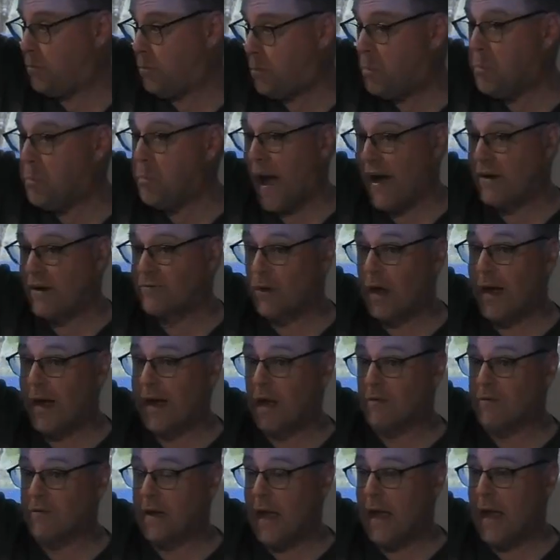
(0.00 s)
back flying
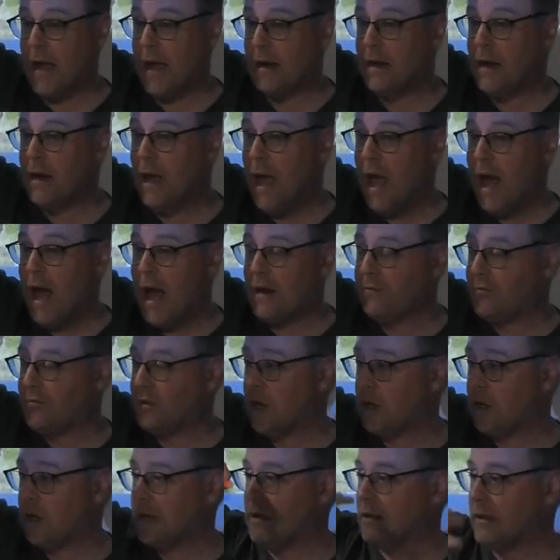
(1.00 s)
overhead, and if you
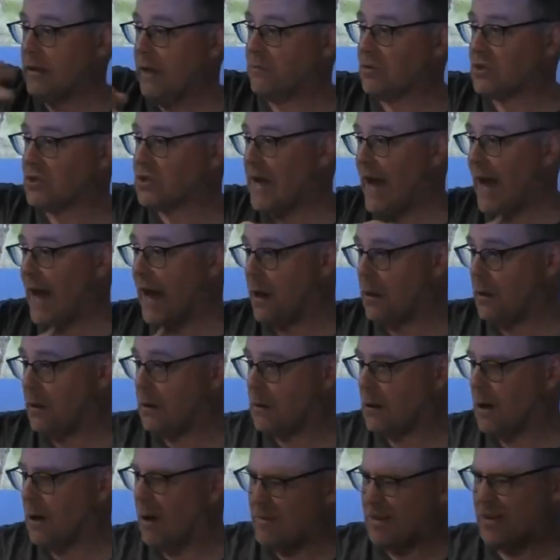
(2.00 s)
don't get your levels down,
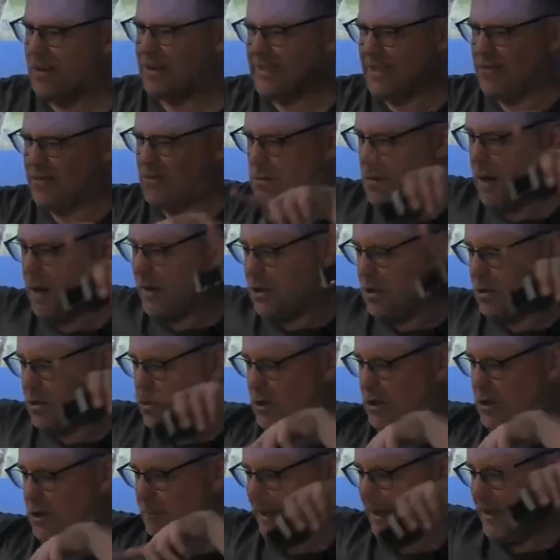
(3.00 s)
I mean, I did I did do
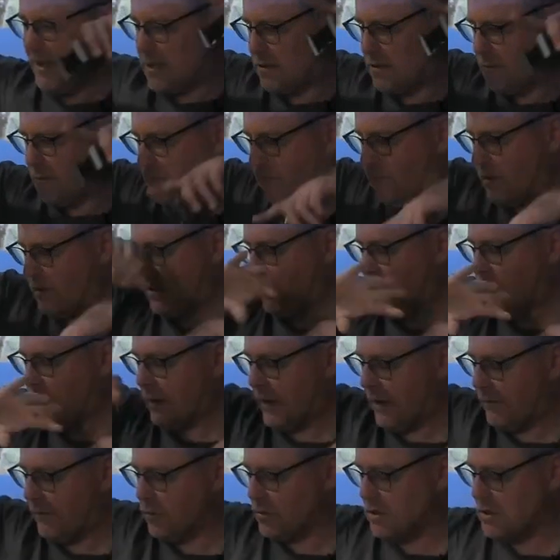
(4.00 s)
splits for different
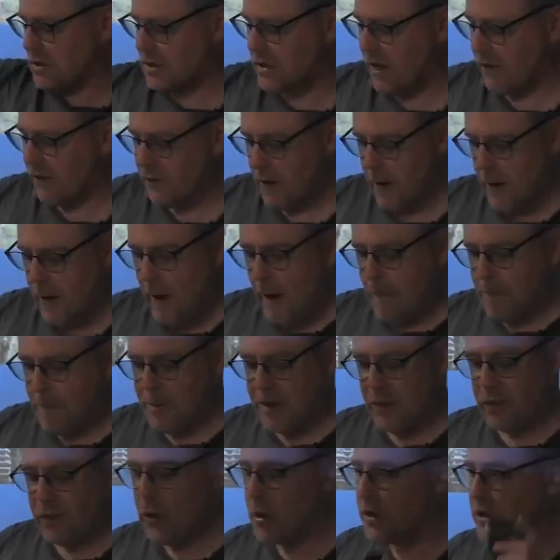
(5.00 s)
levels and stuff,
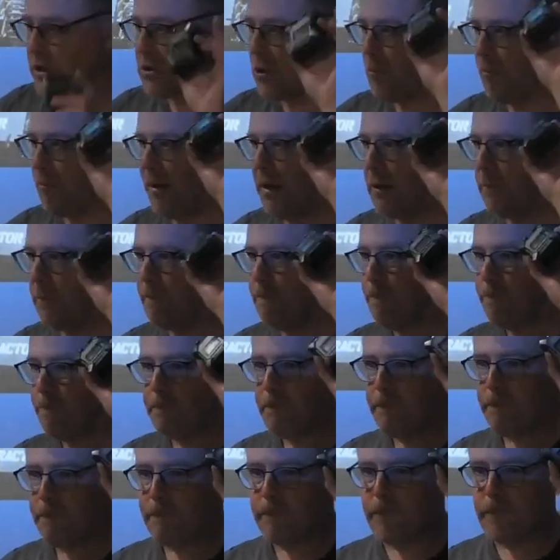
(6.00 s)
but 32 bit
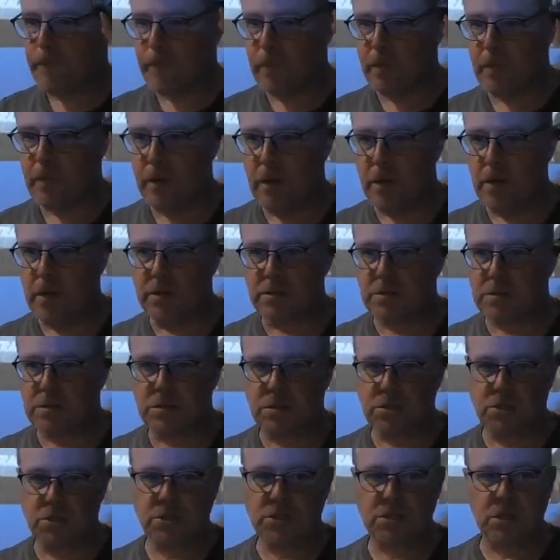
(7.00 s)
is
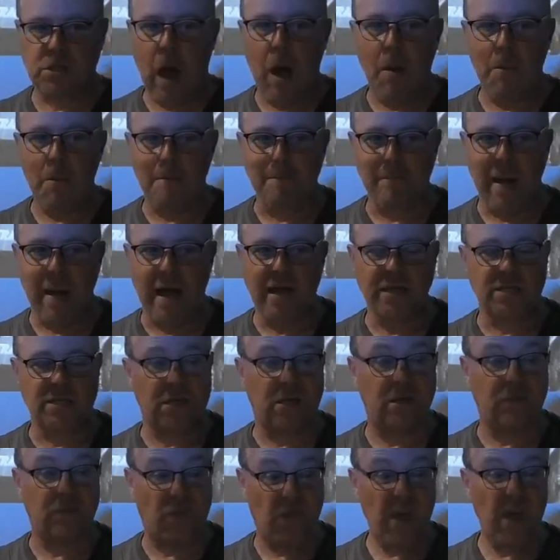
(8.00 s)
just amazing.
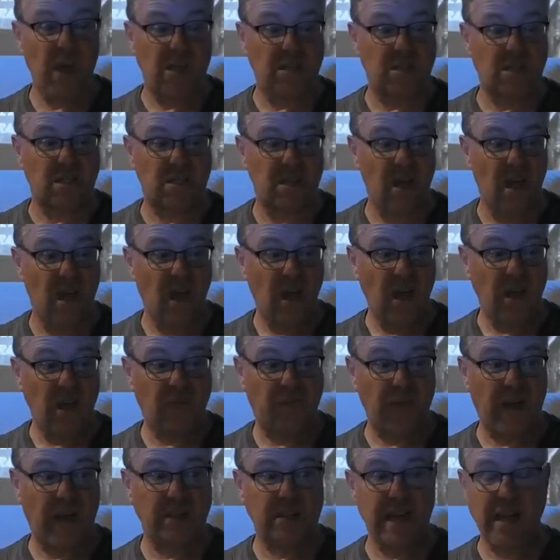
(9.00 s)
This is
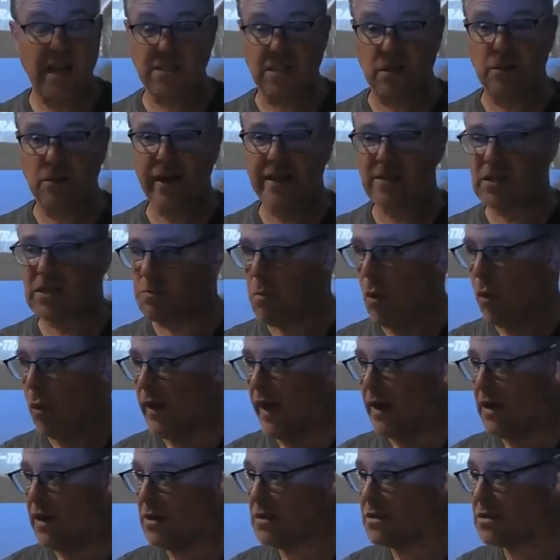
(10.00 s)
fantastic. Look how small that
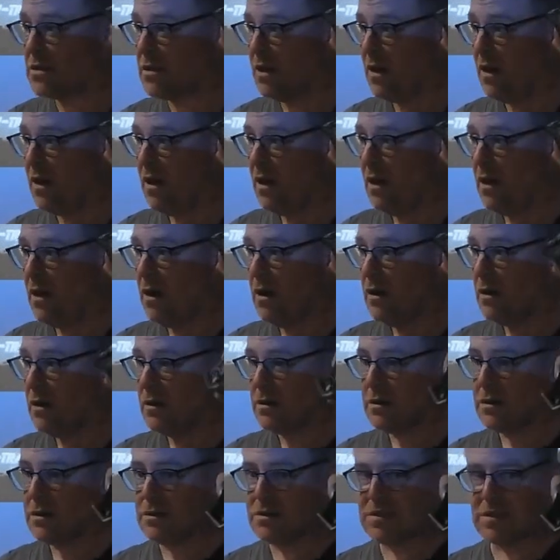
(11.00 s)
is.
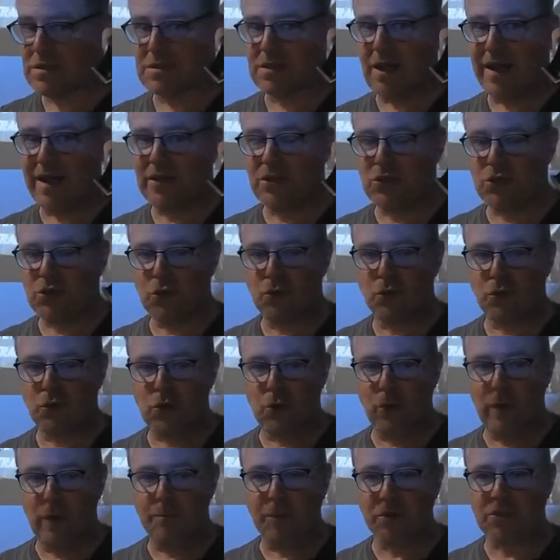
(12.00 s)
It's like two two
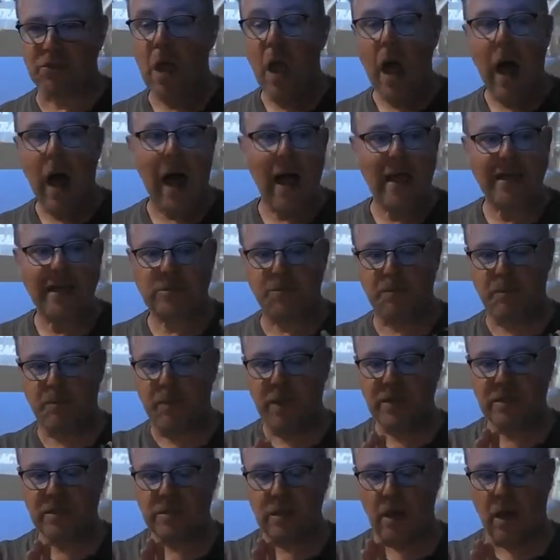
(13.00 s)
inputs. Uh, it's
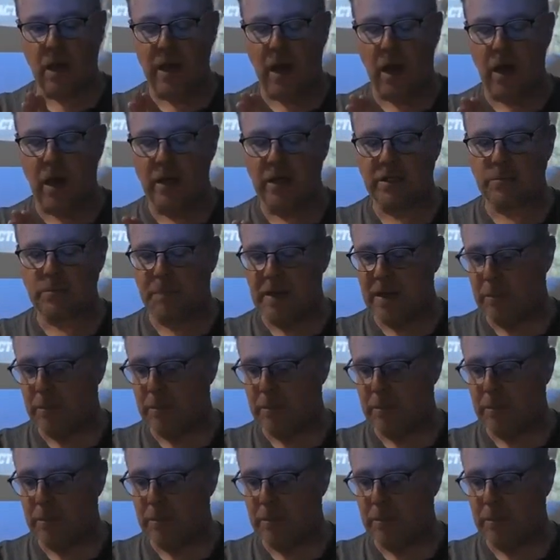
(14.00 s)
it's uh, uh, it's Big